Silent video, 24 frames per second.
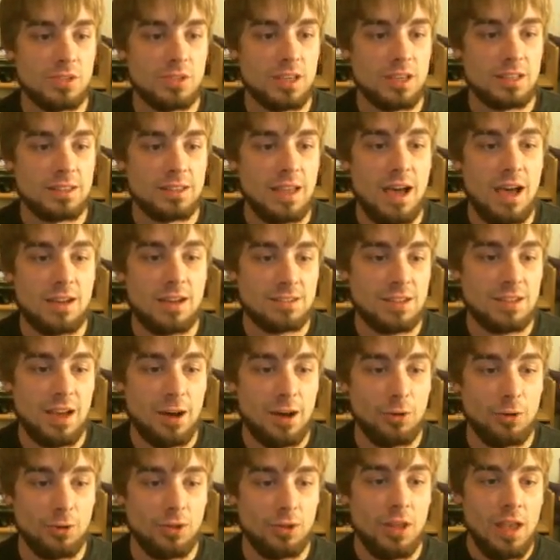like,
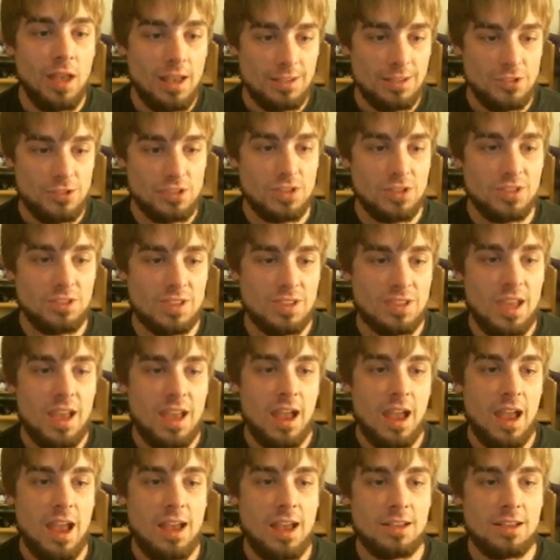Noctowl just
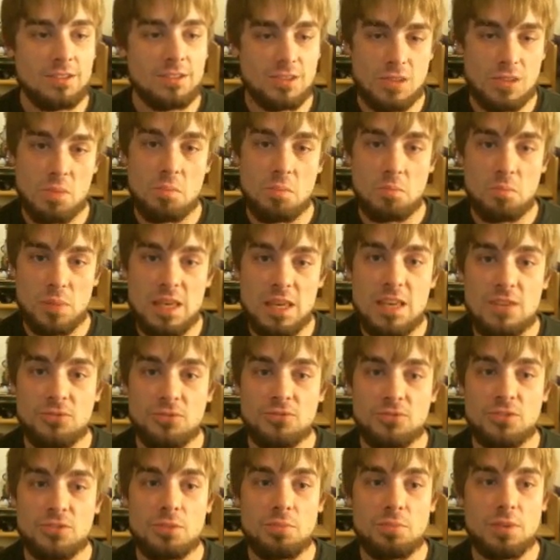has the
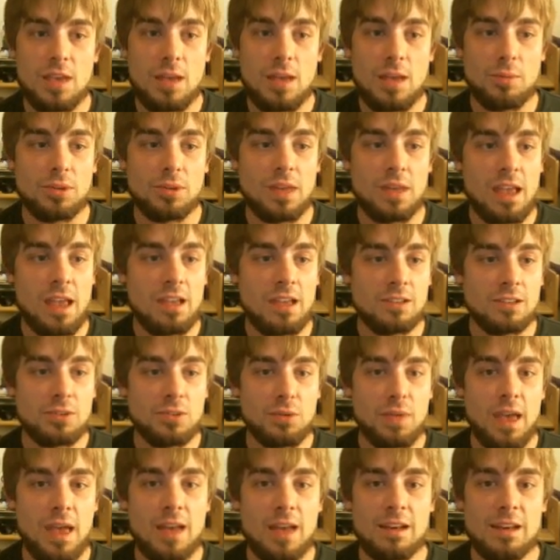beef to be able to
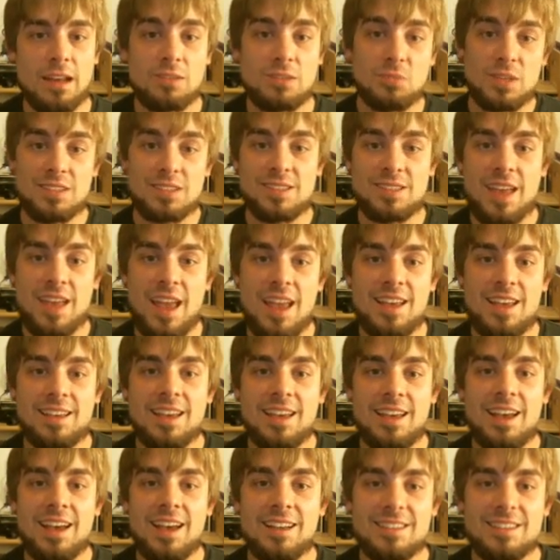handle that, and we take